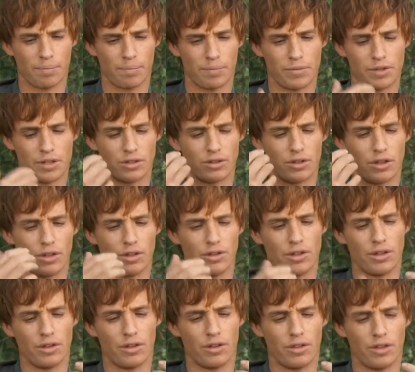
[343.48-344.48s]

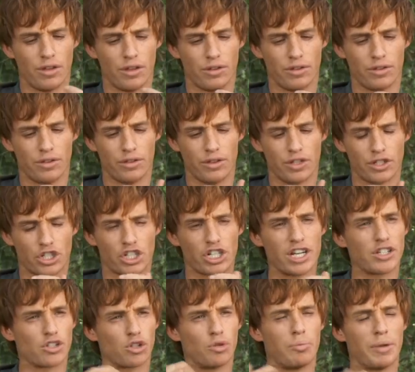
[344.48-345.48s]
the
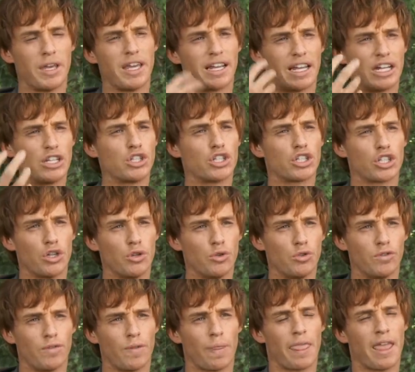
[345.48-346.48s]
chisel being in
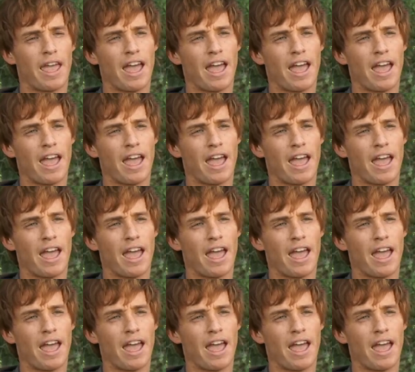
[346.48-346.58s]
tune.